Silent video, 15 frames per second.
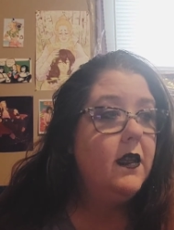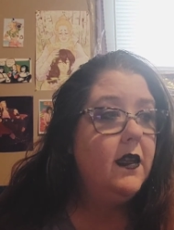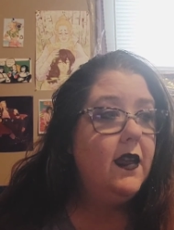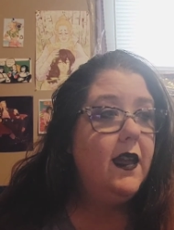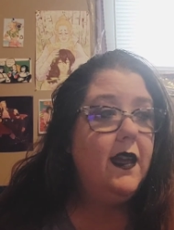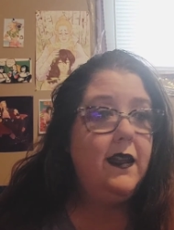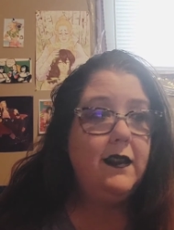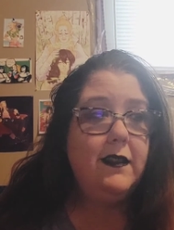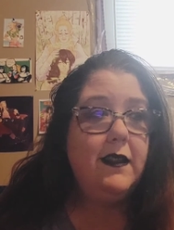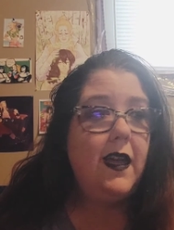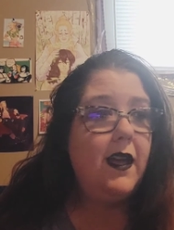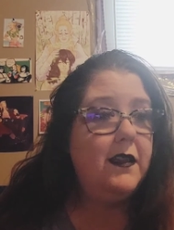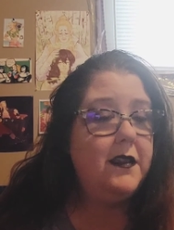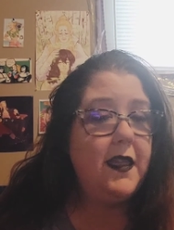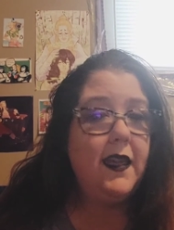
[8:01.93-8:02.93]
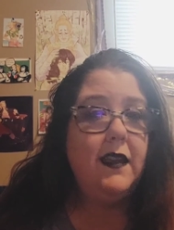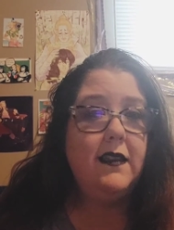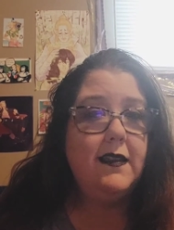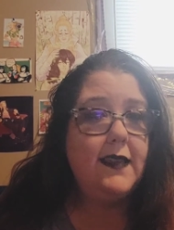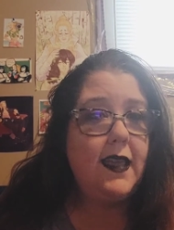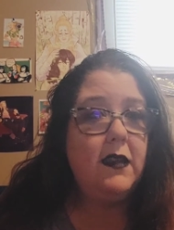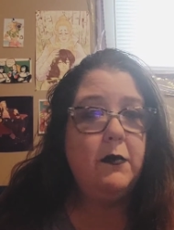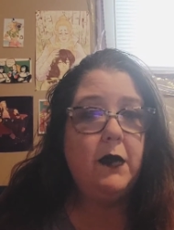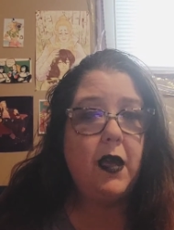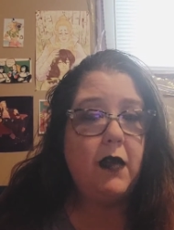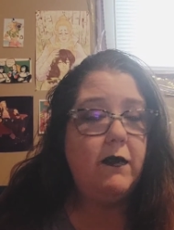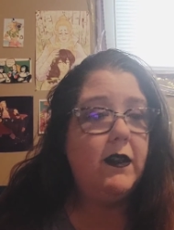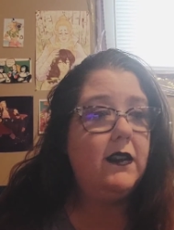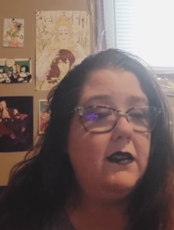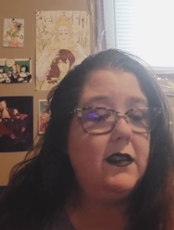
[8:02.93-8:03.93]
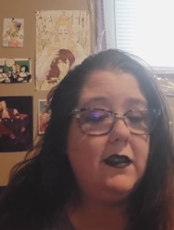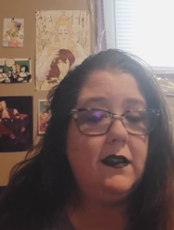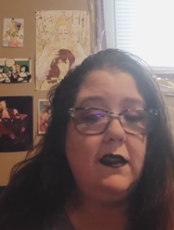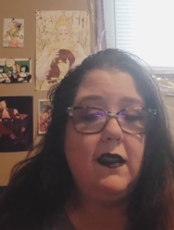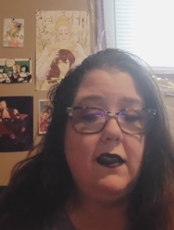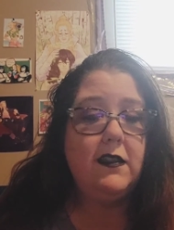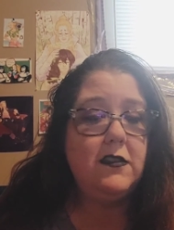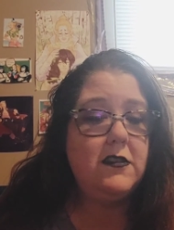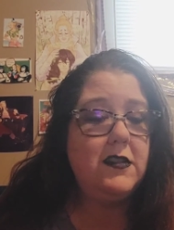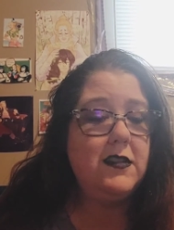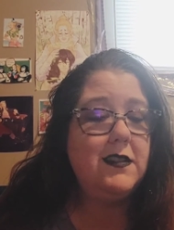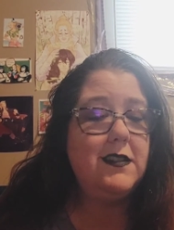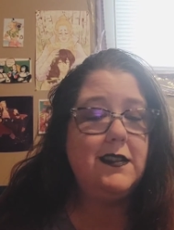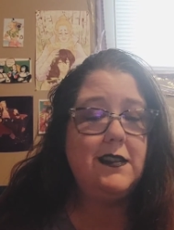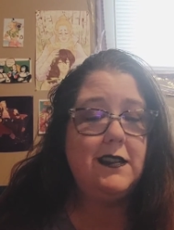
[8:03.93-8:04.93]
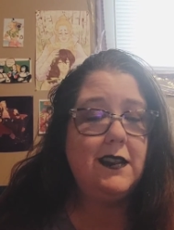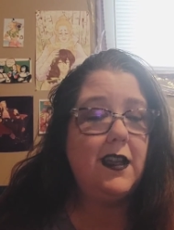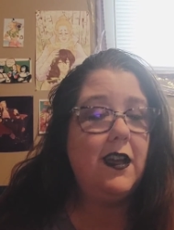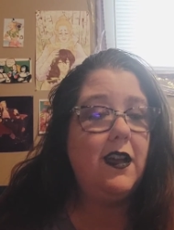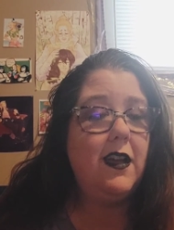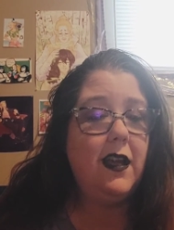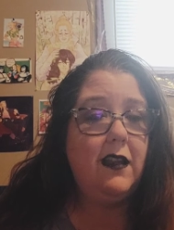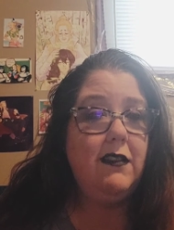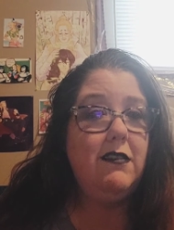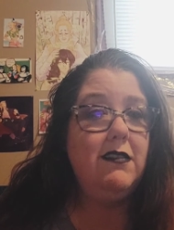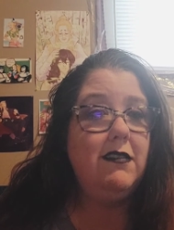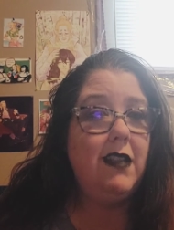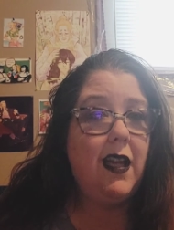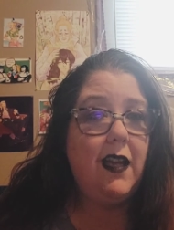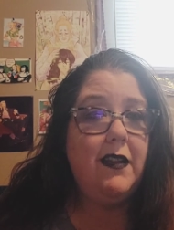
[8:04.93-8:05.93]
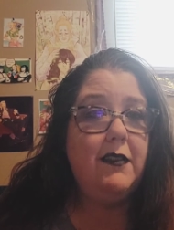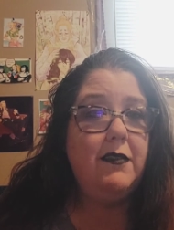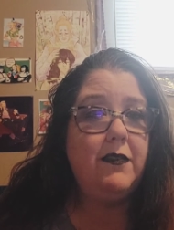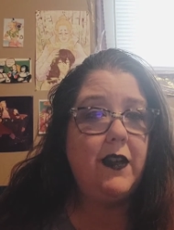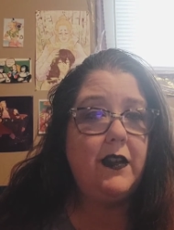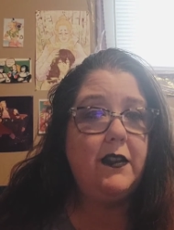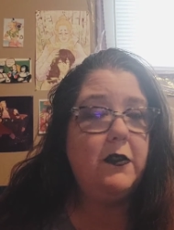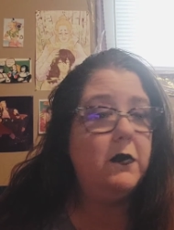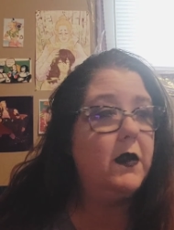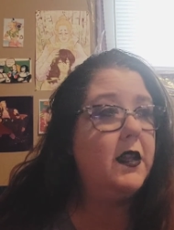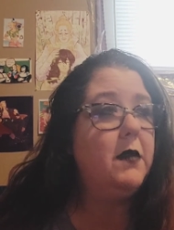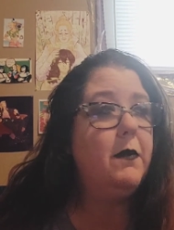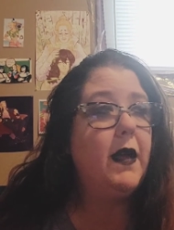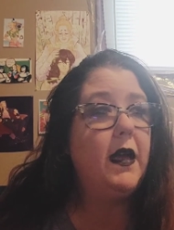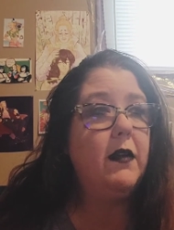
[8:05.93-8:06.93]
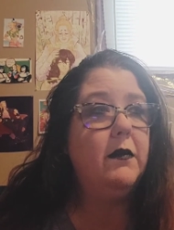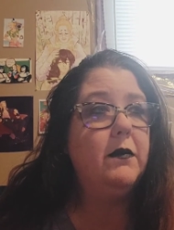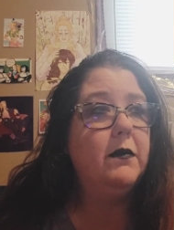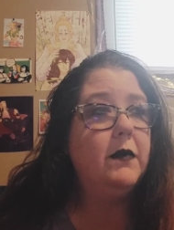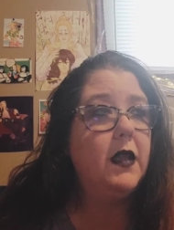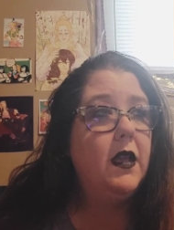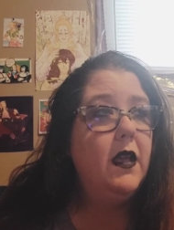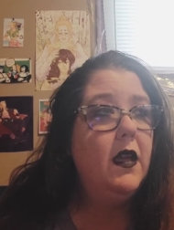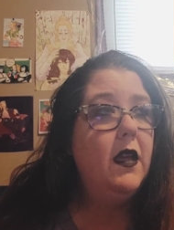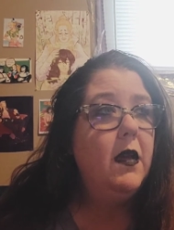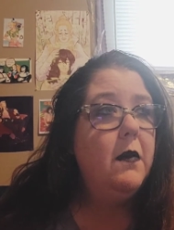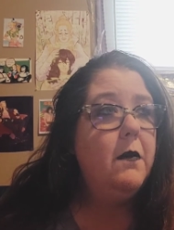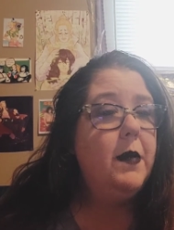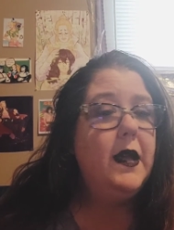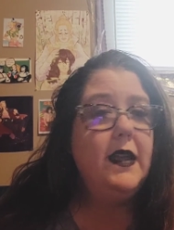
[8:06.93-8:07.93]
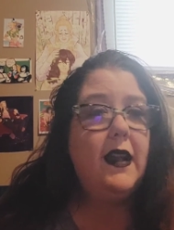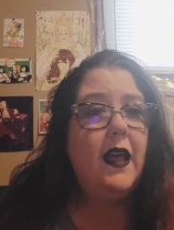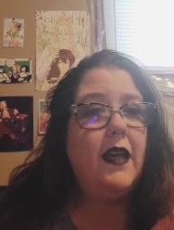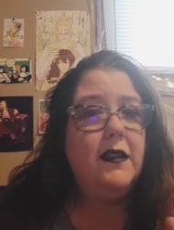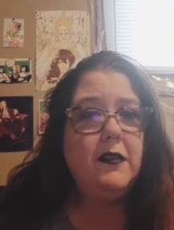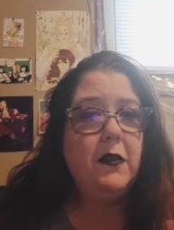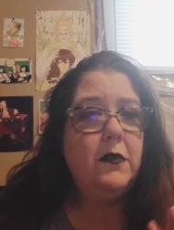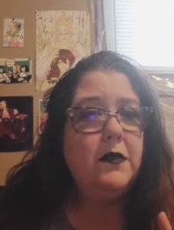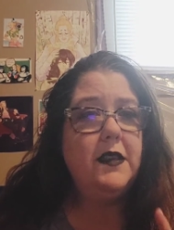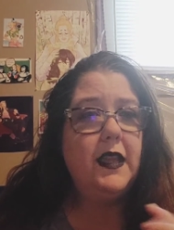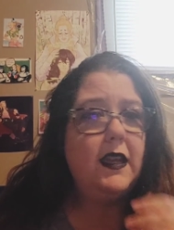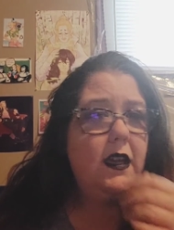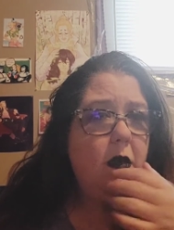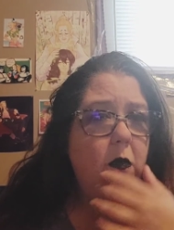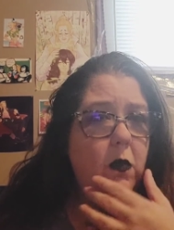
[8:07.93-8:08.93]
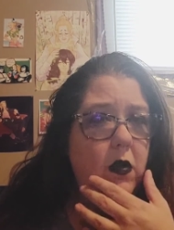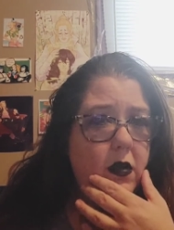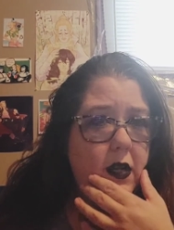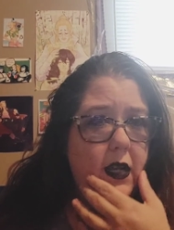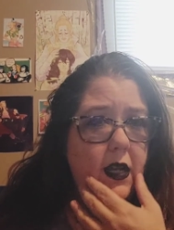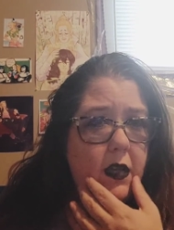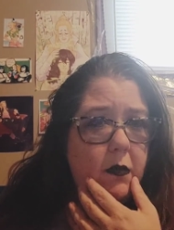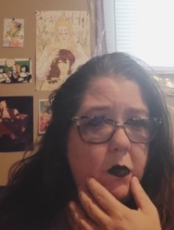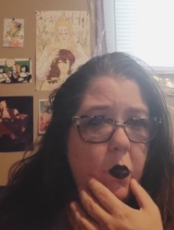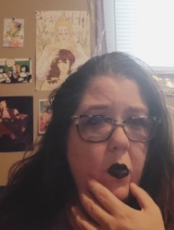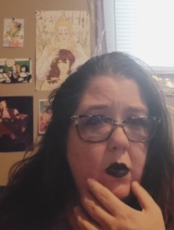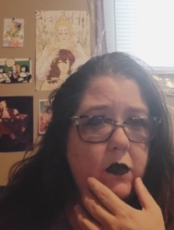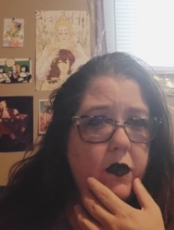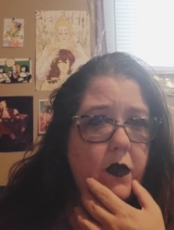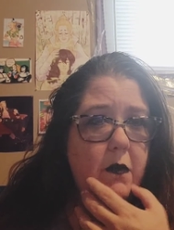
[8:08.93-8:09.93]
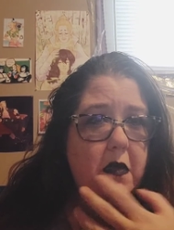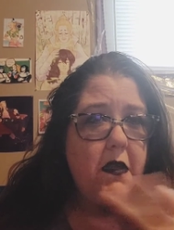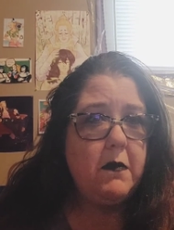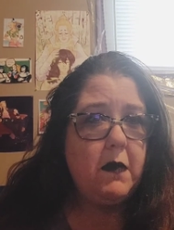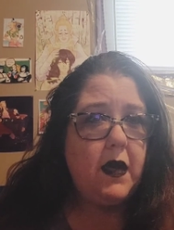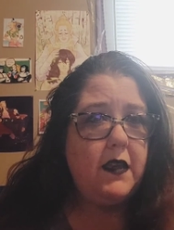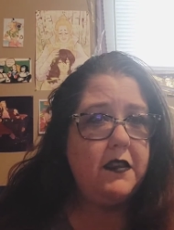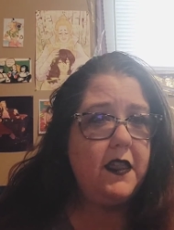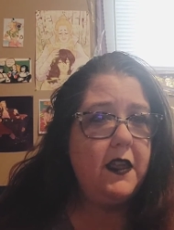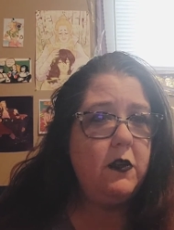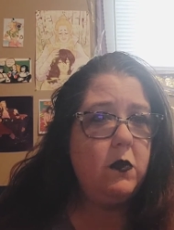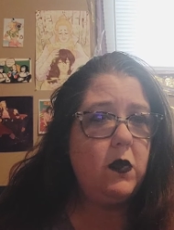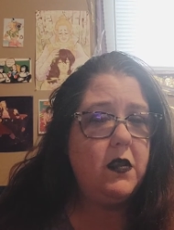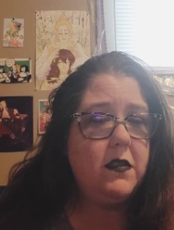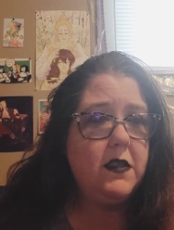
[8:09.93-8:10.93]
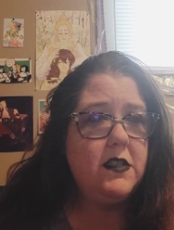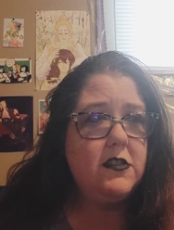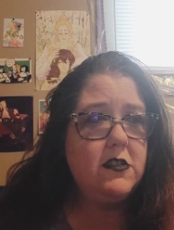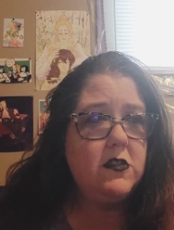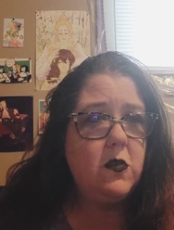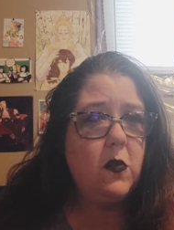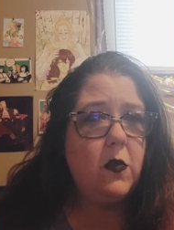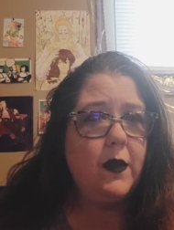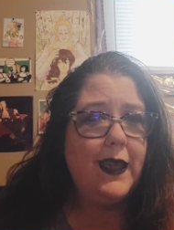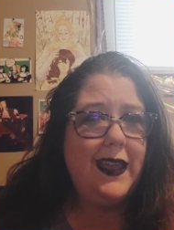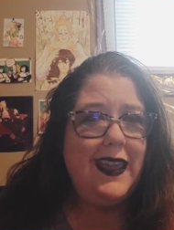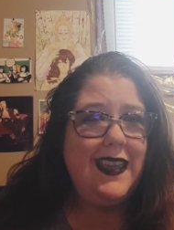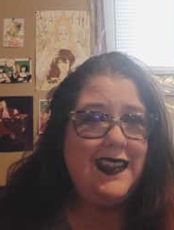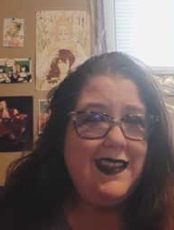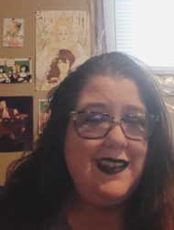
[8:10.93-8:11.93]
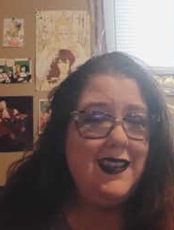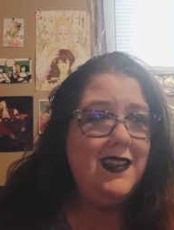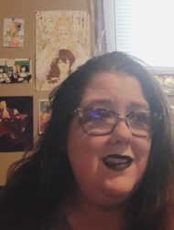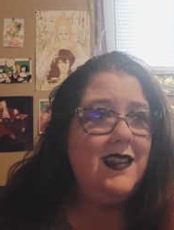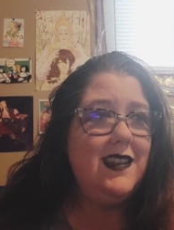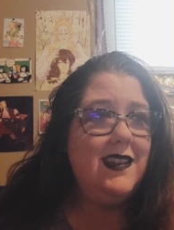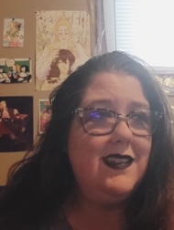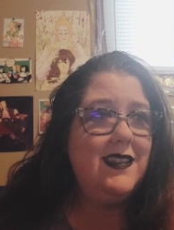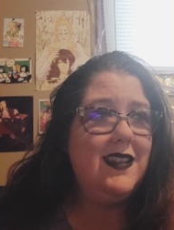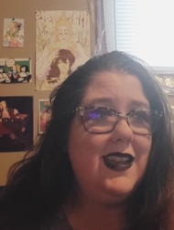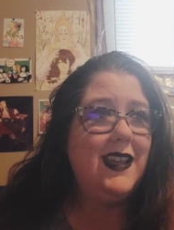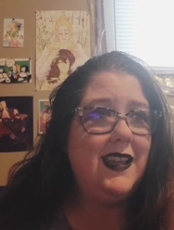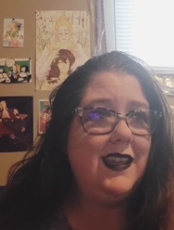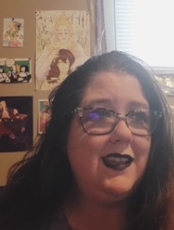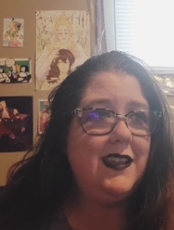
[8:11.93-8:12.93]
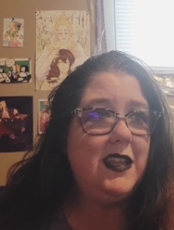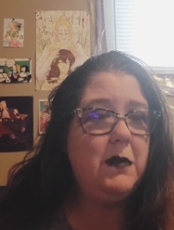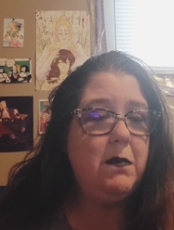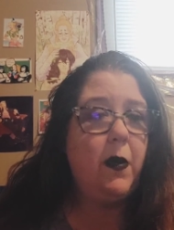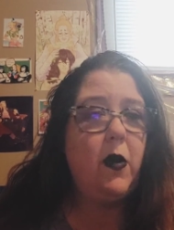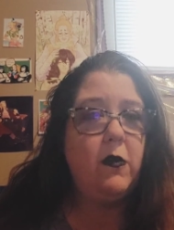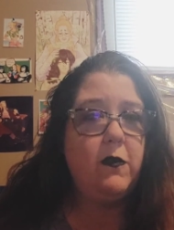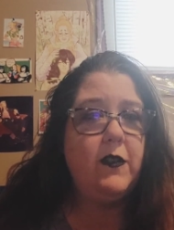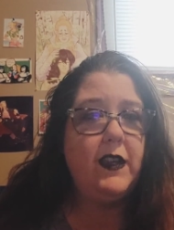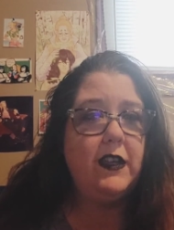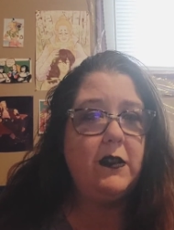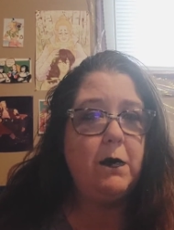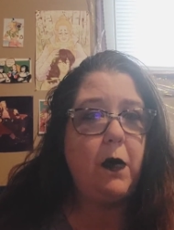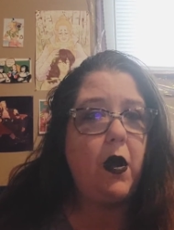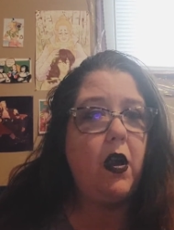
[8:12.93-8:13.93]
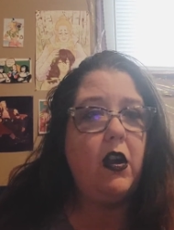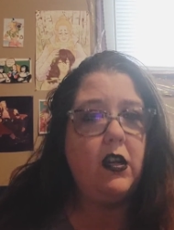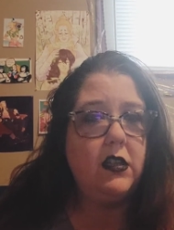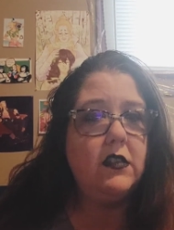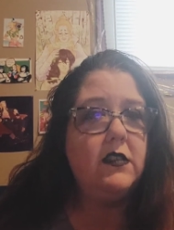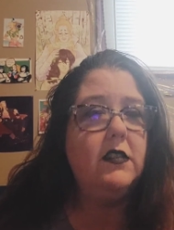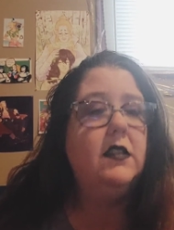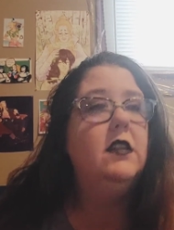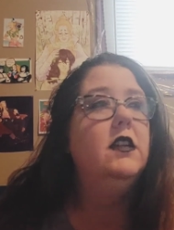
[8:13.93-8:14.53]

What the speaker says: And I think Salem Covington is just a lot of fun to read about. But I don't think I want any more from him. I think where this story ended is like the perfect part.